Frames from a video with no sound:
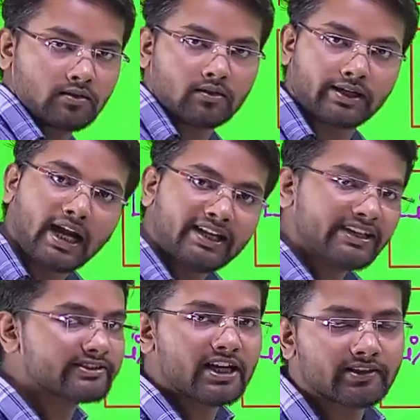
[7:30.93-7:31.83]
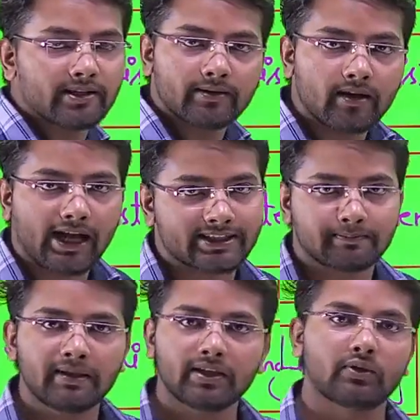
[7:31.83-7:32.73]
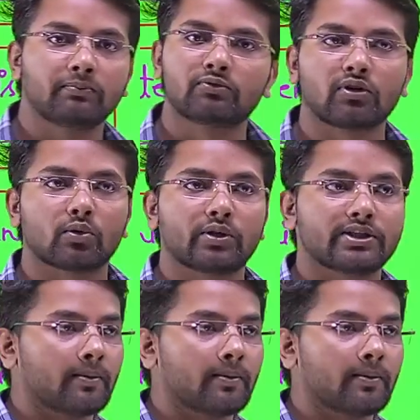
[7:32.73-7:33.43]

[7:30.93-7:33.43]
Writing is the another aspect you have to follow is,